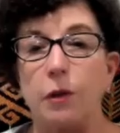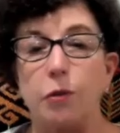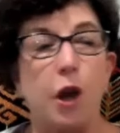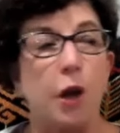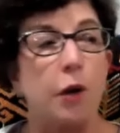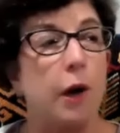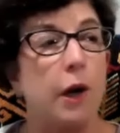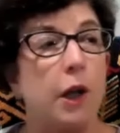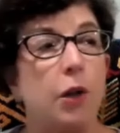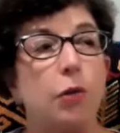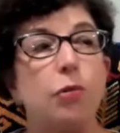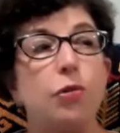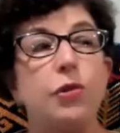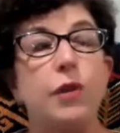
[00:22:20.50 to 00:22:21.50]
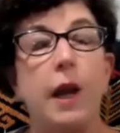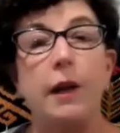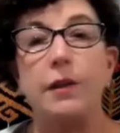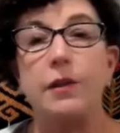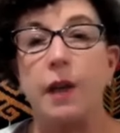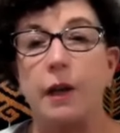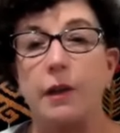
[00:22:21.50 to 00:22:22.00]
generating huge data
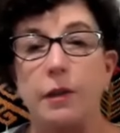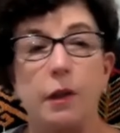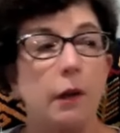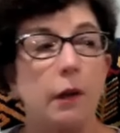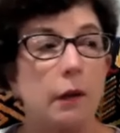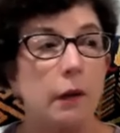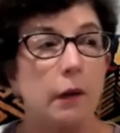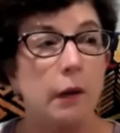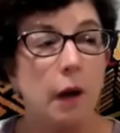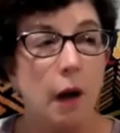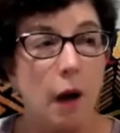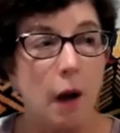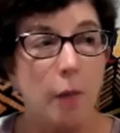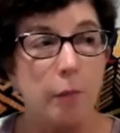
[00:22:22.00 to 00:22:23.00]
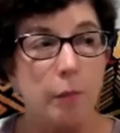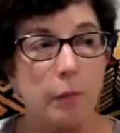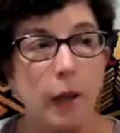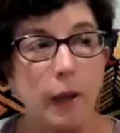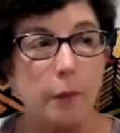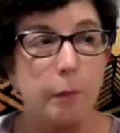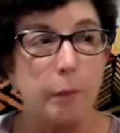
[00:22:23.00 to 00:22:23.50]
sets,
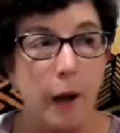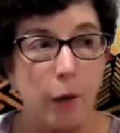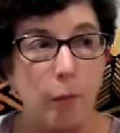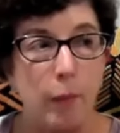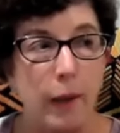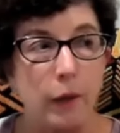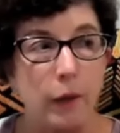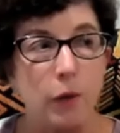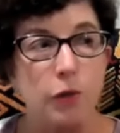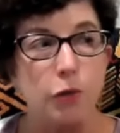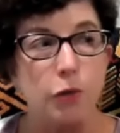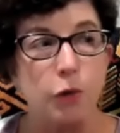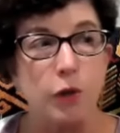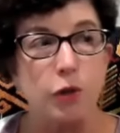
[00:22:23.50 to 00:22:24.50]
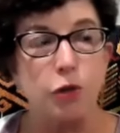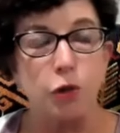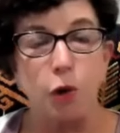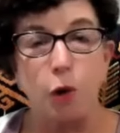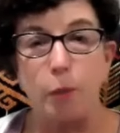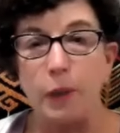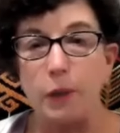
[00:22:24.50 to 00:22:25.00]
like biomakers and trace
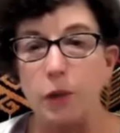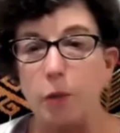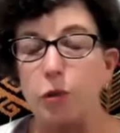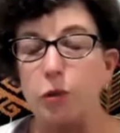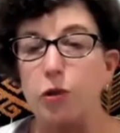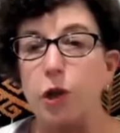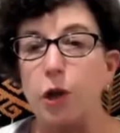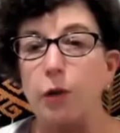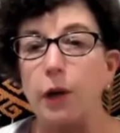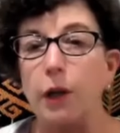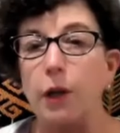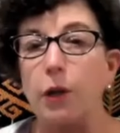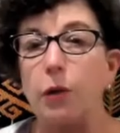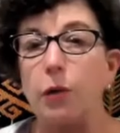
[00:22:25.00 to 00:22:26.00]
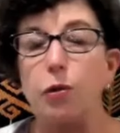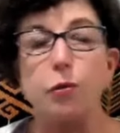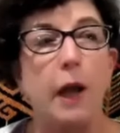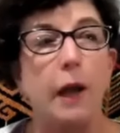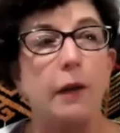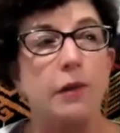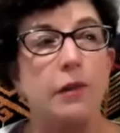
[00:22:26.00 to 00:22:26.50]
genomics are generating huge
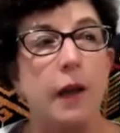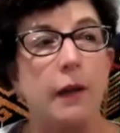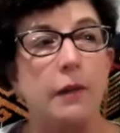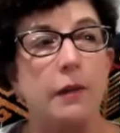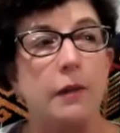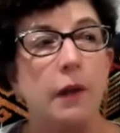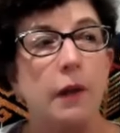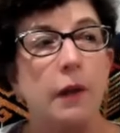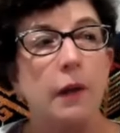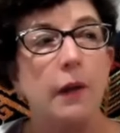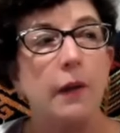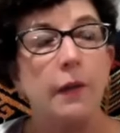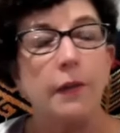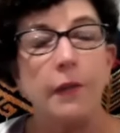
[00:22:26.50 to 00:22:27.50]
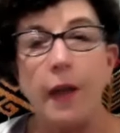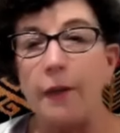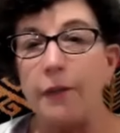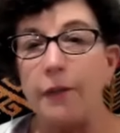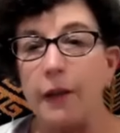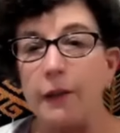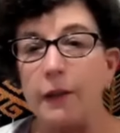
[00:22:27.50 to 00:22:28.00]
data sets
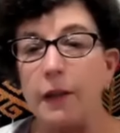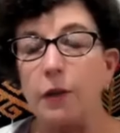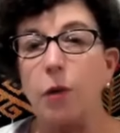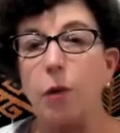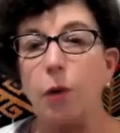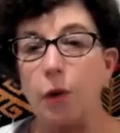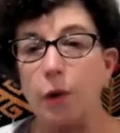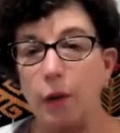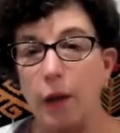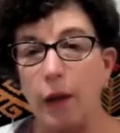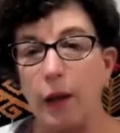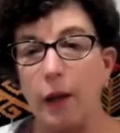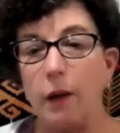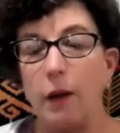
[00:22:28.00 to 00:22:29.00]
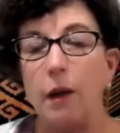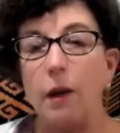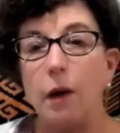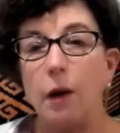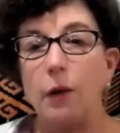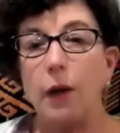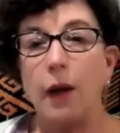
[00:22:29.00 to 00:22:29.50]
that then can correlate,
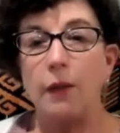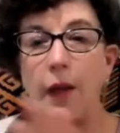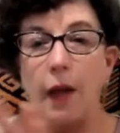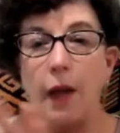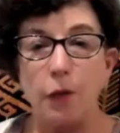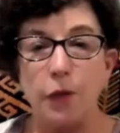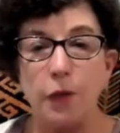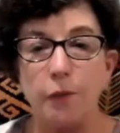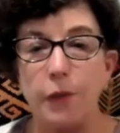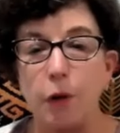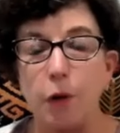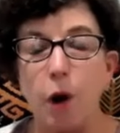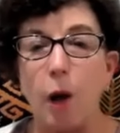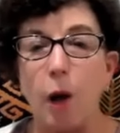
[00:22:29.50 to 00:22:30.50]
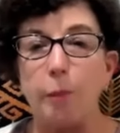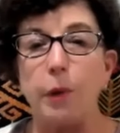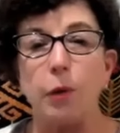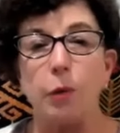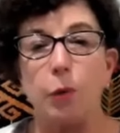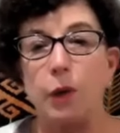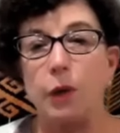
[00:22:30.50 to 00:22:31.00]
okay, the health of the crop
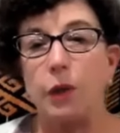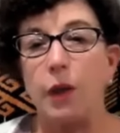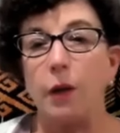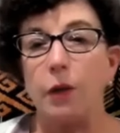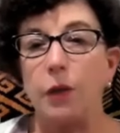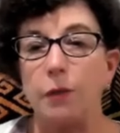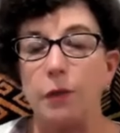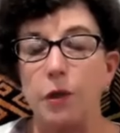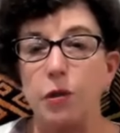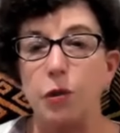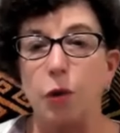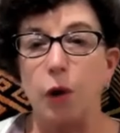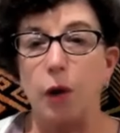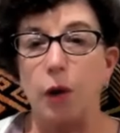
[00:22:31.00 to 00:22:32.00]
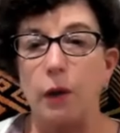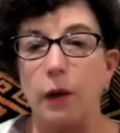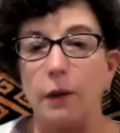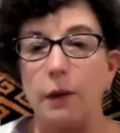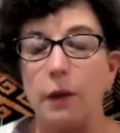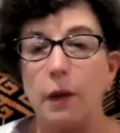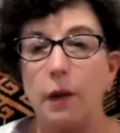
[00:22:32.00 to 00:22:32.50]
with the health of the soil.
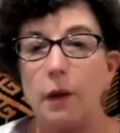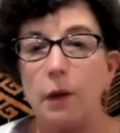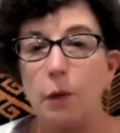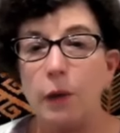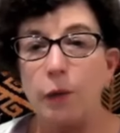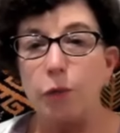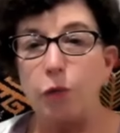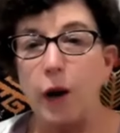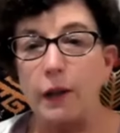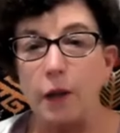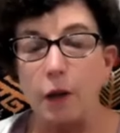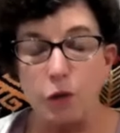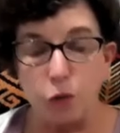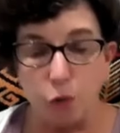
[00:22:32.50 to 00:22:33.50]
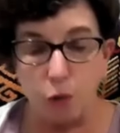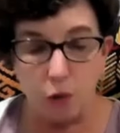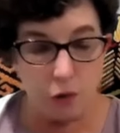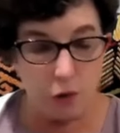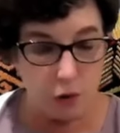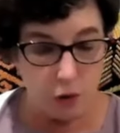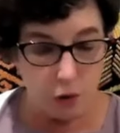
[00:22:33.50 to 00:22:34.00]
And we have wrecked our
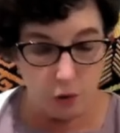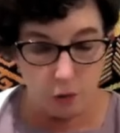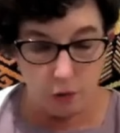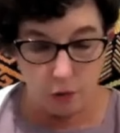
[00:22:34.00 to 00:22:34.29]
soils in